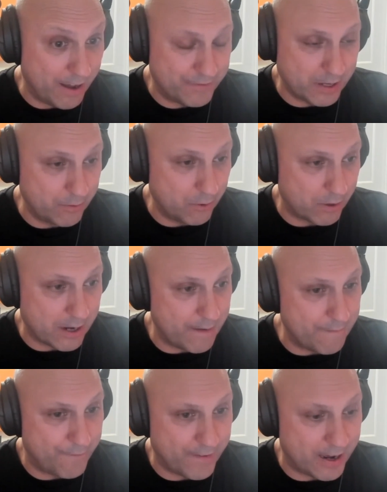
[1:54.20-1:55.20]
so not
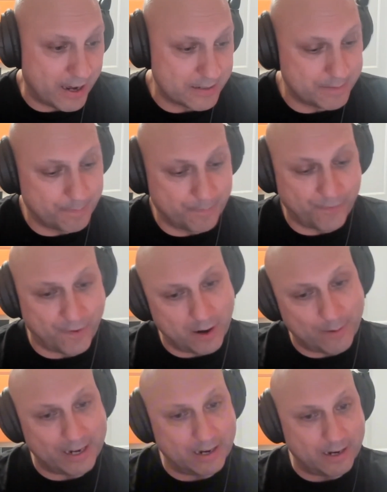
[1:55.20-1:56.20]
going fast,
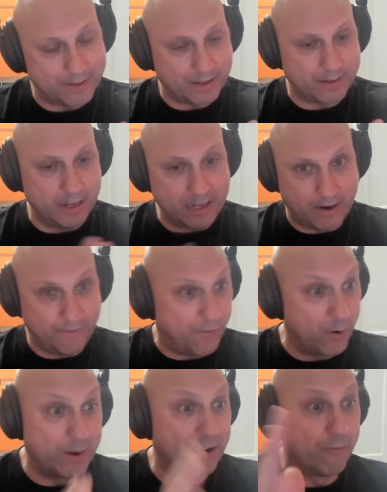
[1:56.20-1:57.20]
following a
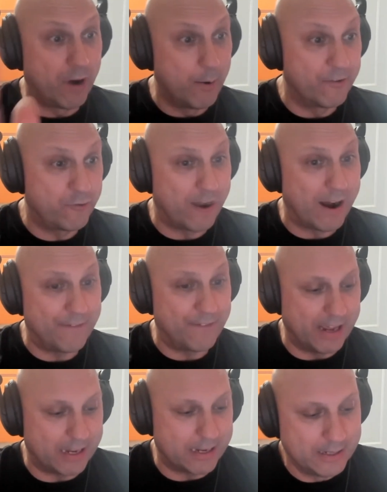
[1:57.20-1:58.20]
row of
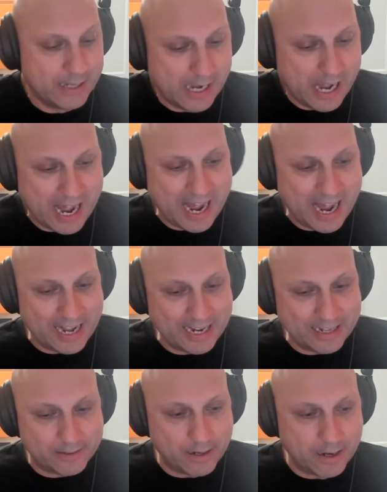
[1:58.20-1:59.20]
traffic,
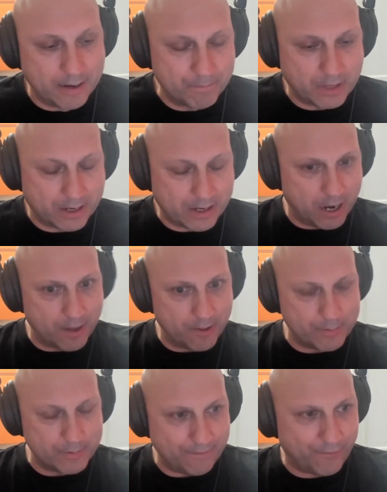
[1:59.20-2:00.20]
and the car
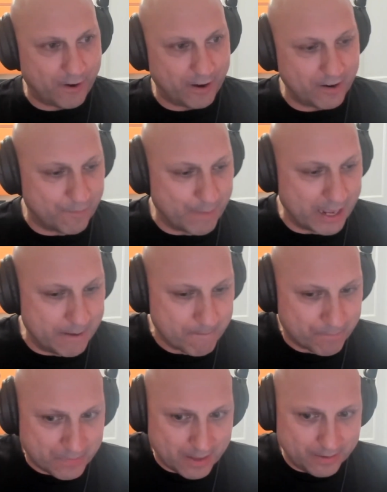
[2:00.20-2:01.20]
that was in front of me
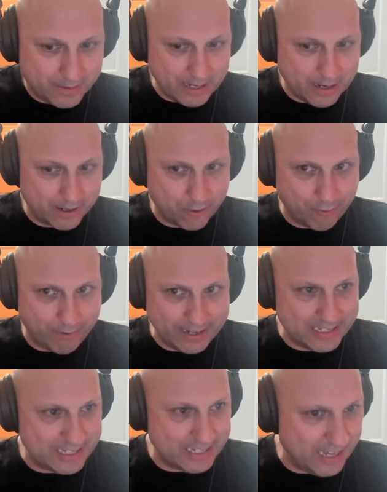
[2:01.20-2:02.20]
did a
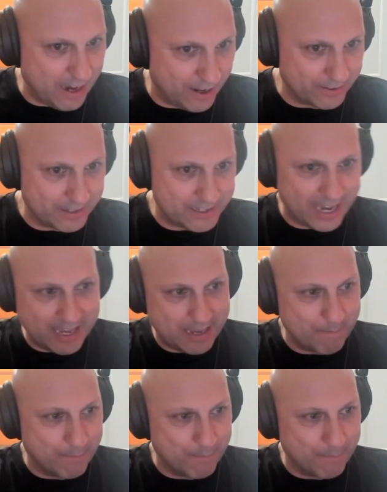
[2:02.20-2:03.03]
crazy undertaking